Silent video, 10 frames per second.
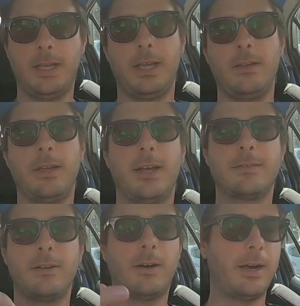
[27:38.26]
And you
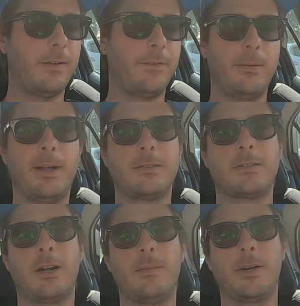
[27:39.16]
guys know how I feel about
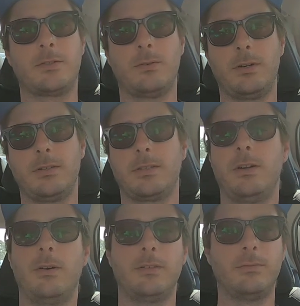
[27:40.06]
Starbucks orders.
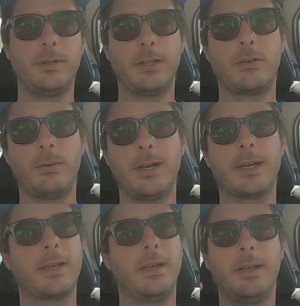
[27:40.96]
They're always really
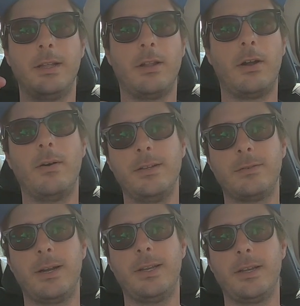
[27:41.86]
quick. They're always
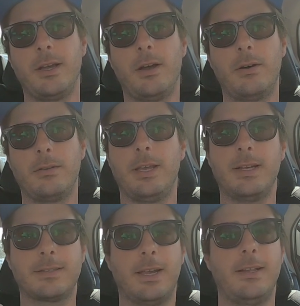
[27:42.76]
ready to go.
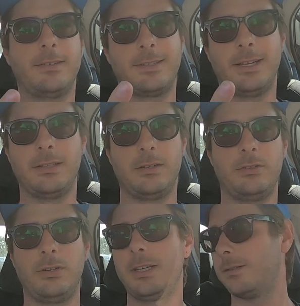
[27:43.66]
Yes, I understand they're
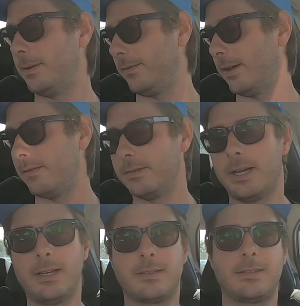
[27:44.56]
drinks, but if you have a
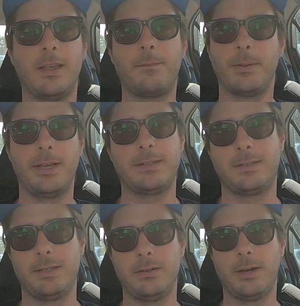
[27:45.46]
nice, safe place
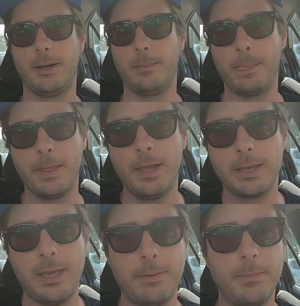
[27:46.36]
to
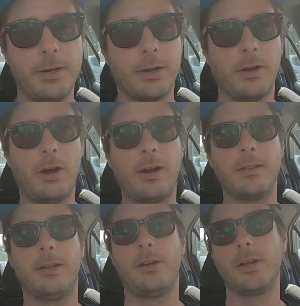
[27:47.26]
keep them in your car,
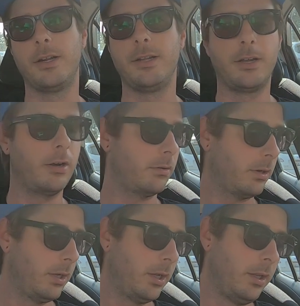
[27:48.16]
then you're good to go.
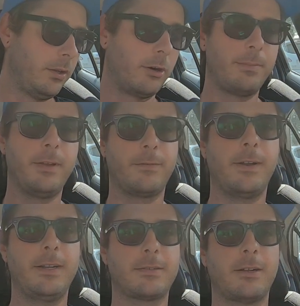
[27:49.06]
Don't be
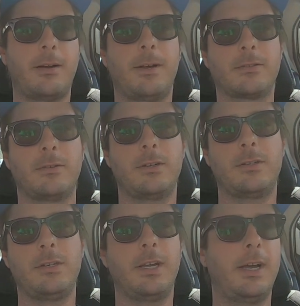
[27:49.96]
afraid of Starbucks
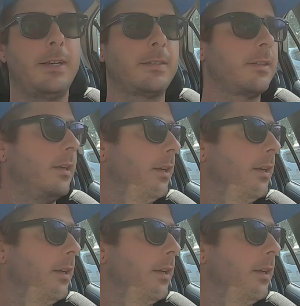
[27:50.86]
orders, you guys.